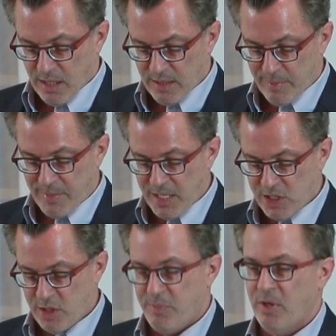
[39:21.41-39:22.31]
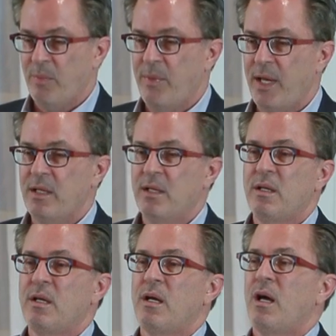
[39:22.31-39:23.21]
Elimination of probate,
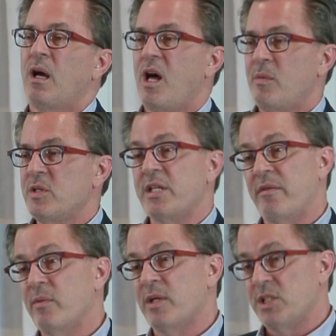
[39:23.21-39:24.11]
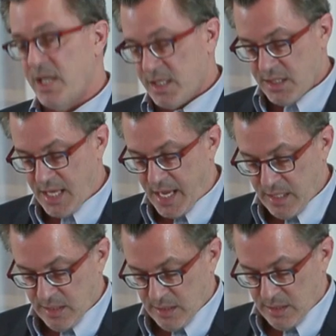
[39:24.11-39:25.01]
almost everyone checks that.